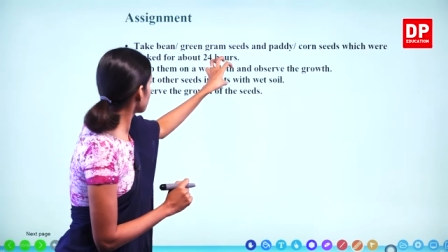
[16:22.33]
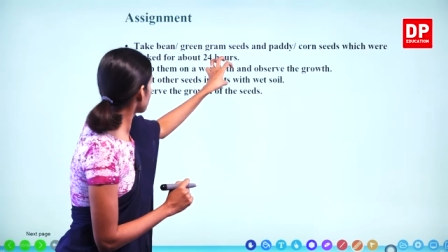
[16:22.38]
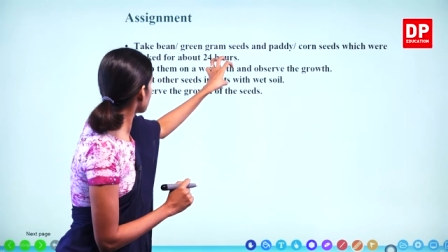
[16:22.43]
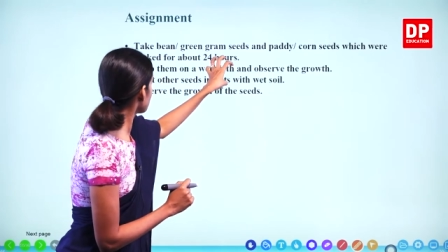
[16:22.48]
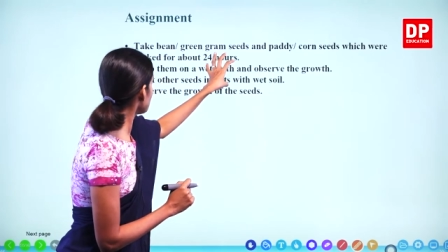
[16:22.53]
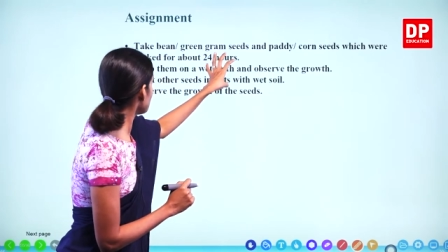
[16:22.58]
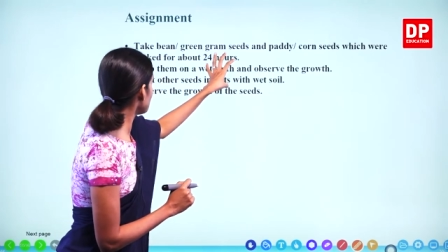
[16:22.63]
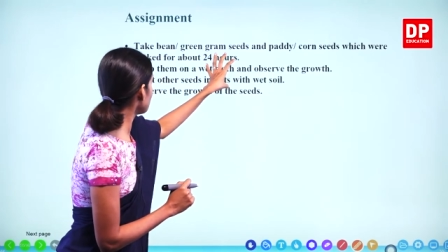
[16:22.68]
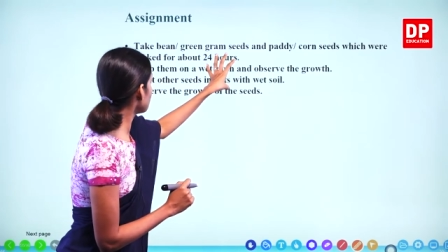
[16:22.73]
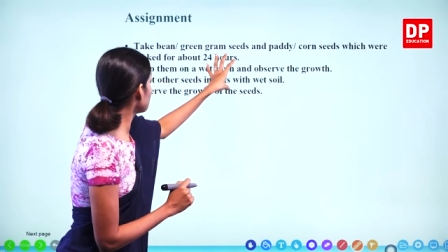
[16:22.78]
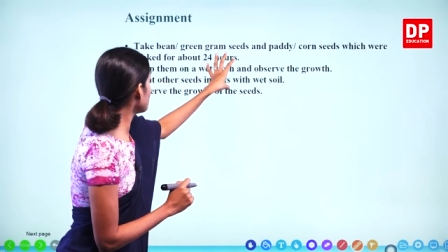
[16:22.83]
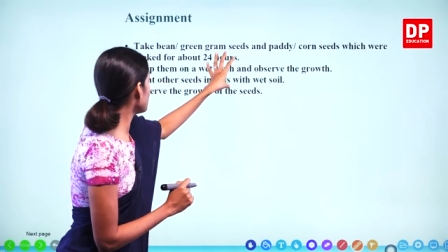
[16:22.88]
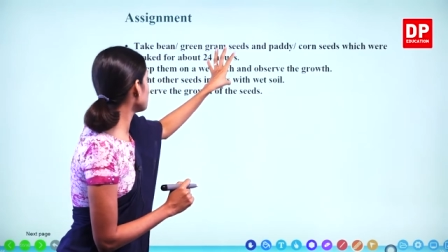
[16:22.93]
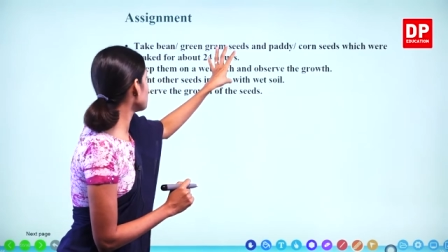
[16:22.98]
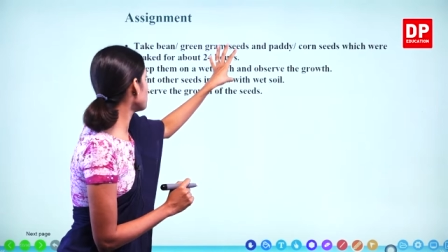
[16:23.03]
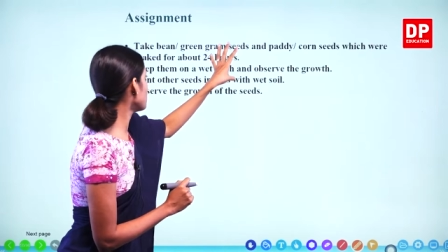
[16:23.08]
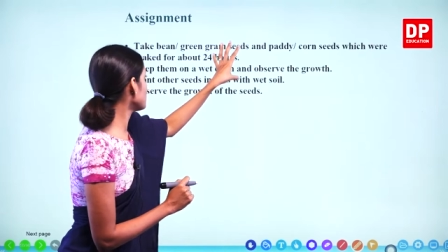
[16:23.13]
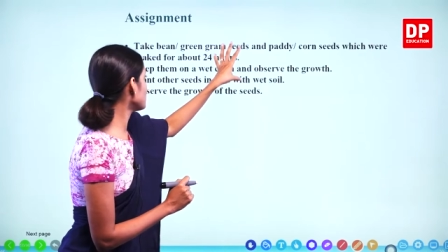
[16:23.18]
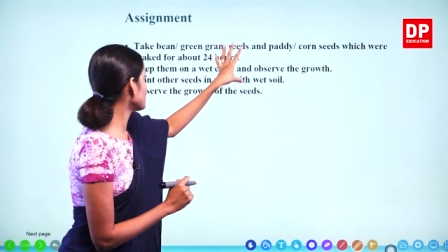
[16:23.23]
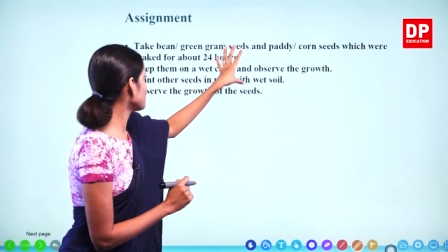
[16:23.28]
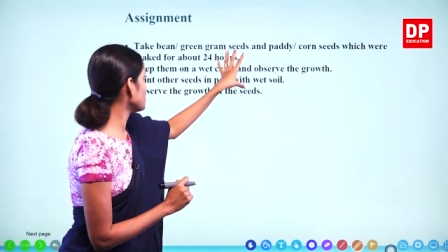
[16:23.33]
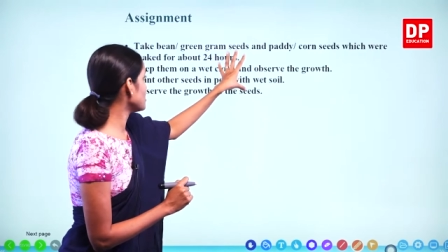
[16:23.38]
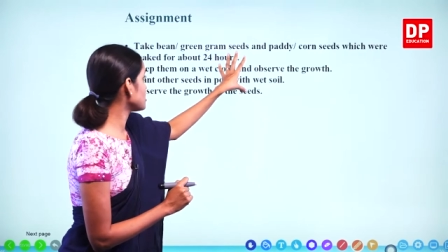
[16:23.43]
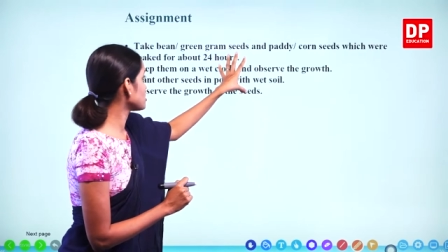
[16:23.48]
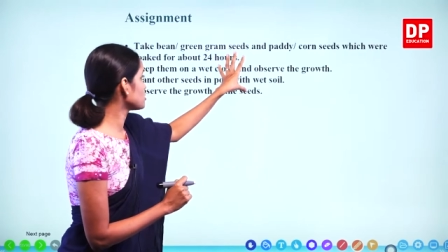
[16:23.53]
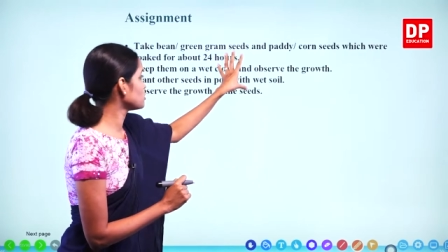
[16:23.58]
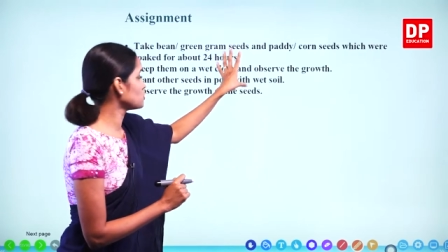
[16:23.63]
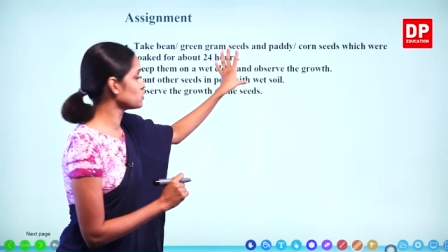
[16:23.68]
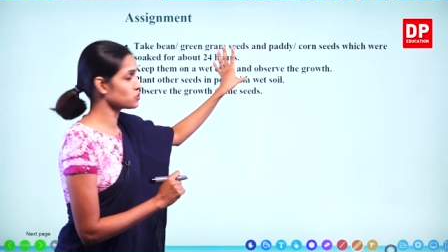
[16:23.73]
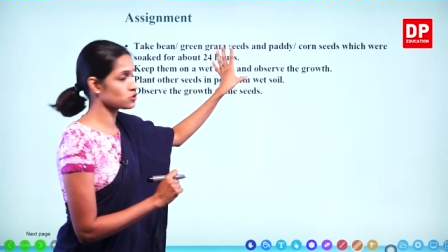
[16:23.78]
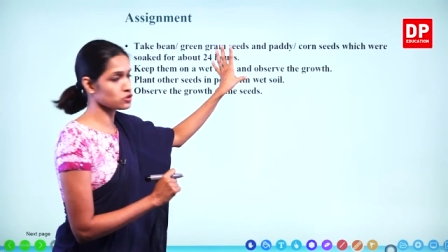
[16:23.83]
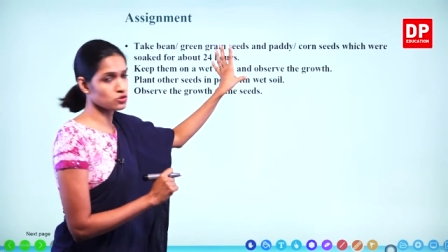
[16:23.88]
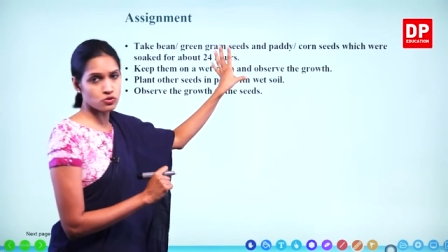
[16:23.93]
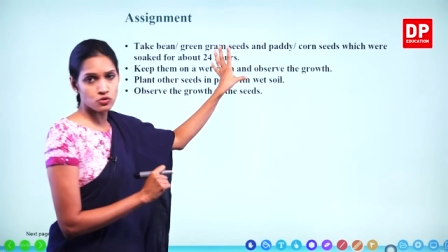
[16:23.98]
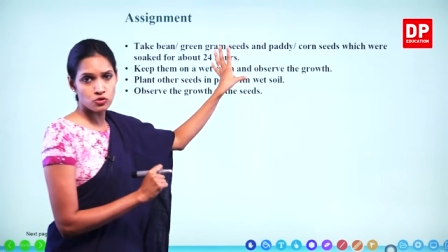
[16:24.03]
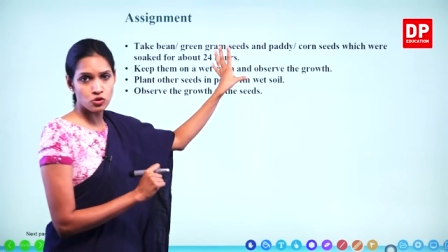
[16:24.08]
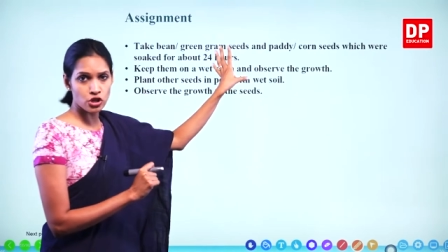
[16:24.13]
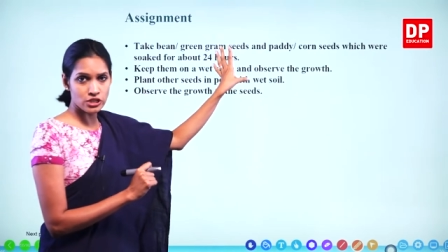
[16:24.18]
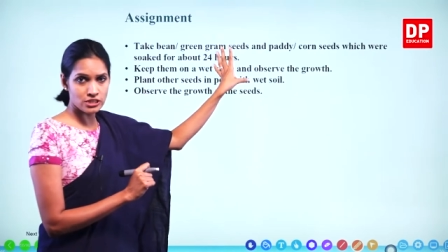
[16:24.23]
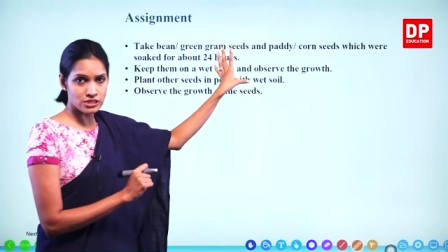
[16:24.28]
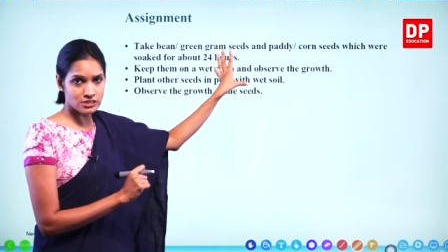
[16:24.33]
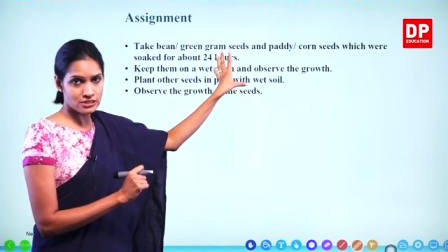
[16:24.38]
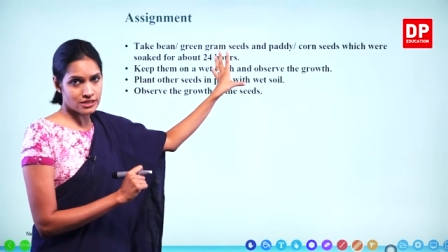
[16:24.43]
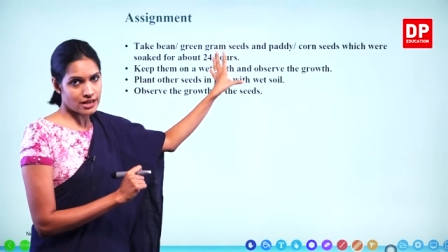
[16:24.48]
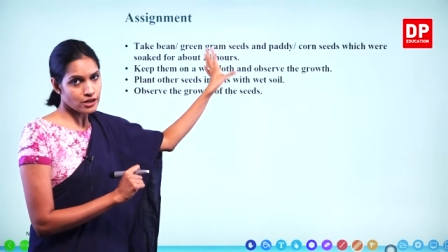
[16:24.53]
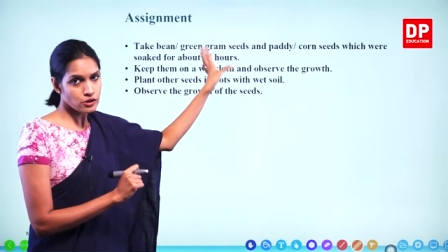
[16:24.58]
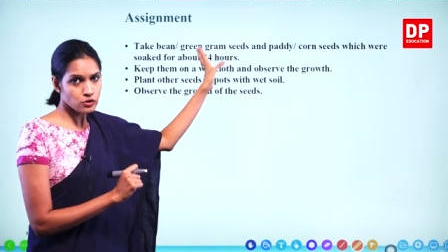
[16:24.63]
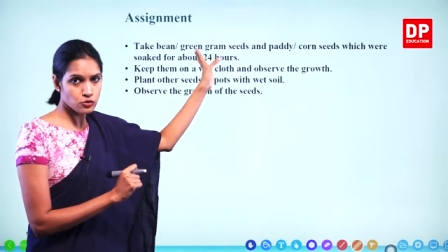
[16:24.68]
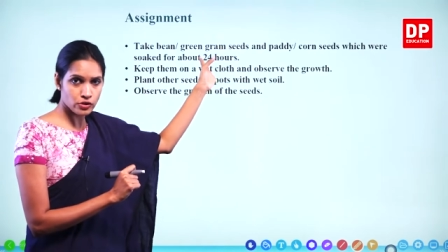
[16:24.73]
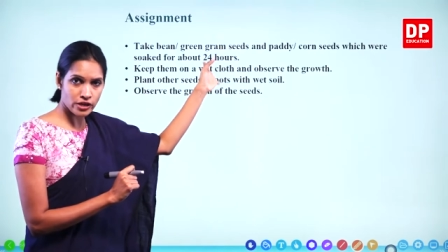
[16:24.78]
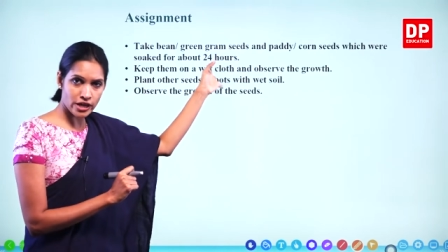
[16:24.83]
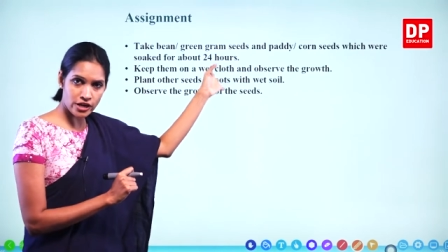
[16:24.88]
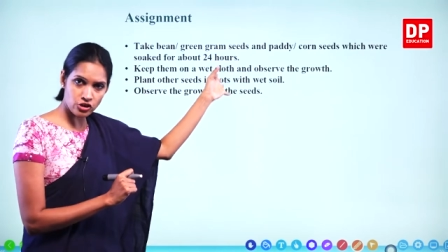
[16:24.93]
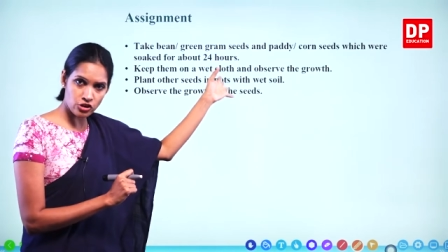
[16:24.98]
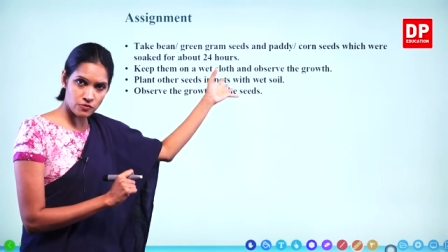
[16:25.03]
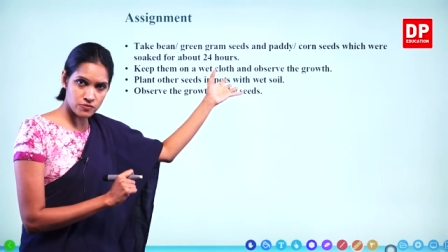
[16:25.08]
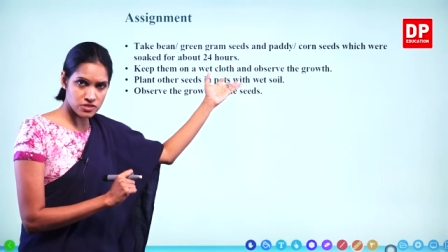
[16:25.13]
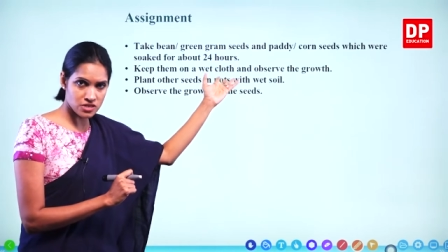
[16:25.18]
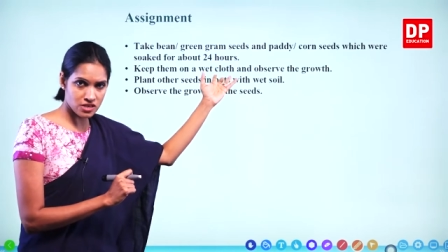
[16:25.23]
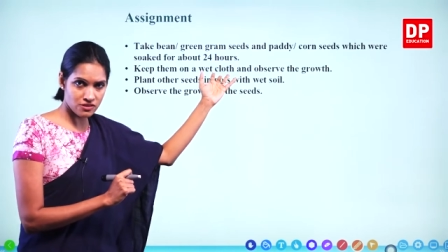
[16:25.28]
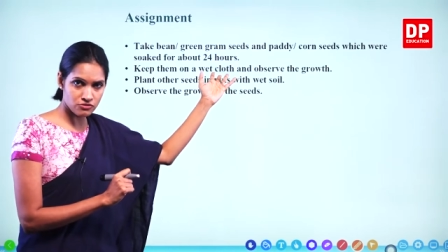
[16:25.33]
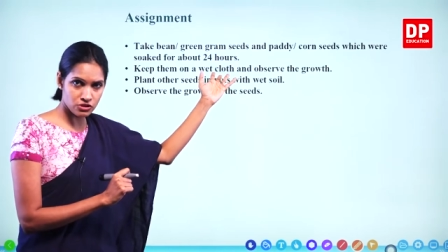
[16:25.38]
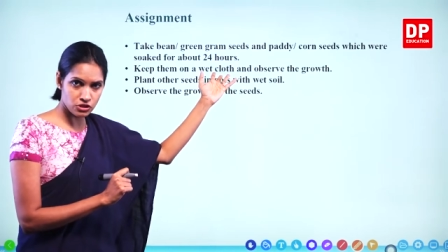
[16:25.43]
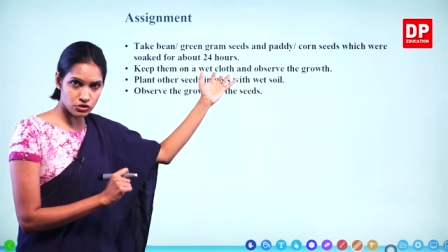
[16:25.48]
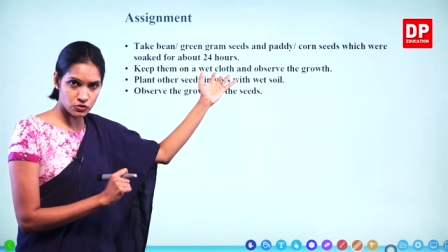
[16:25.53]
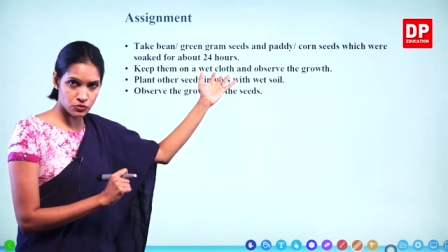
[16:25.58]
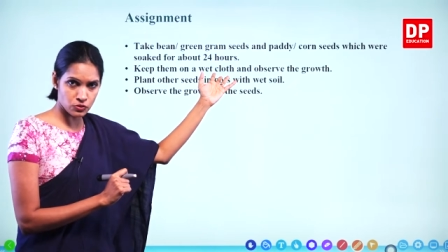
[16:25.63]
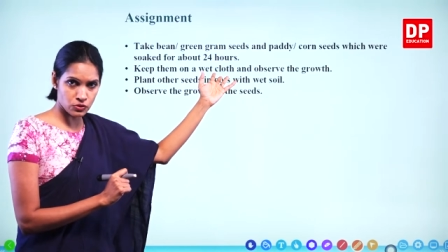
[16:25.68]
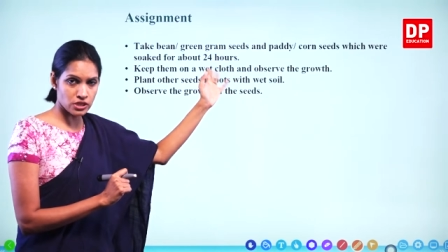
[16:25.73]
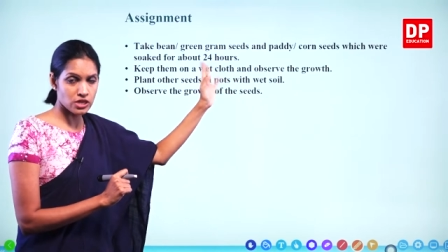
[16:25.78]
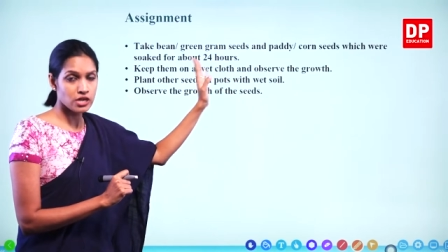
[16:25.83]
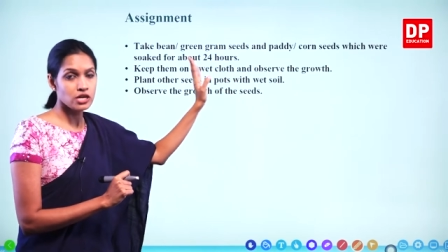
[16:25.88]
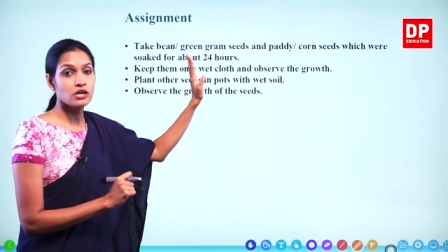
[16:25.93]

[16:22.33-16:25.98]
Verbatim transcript: keep them on the wet cloth or cotton and you can observe the growth.